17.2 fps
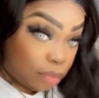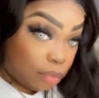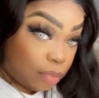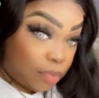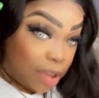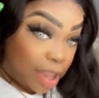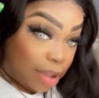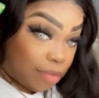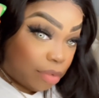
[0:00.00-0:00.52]

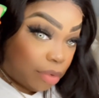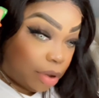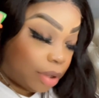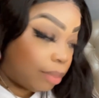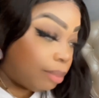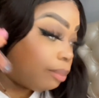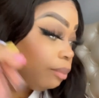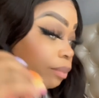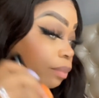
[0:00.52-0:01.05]
favorite.
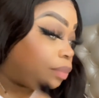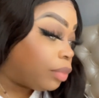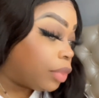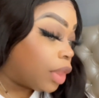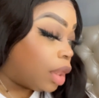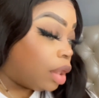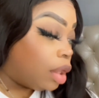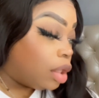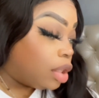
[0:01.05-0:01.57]

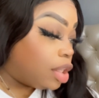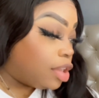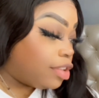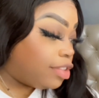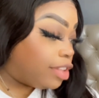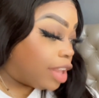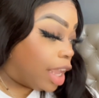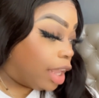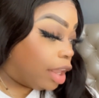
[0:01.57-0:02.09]
The
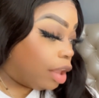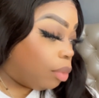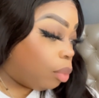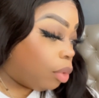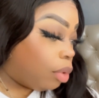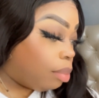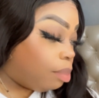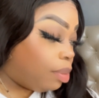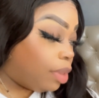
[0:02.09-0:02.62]
second
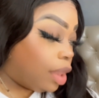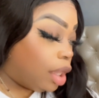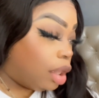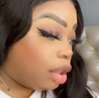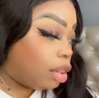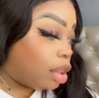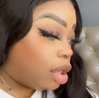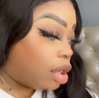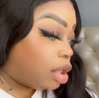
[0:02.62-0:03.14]
would be
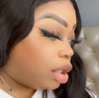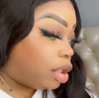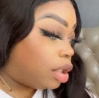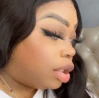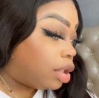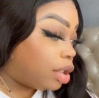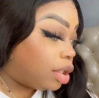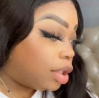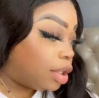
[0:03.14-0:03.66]
the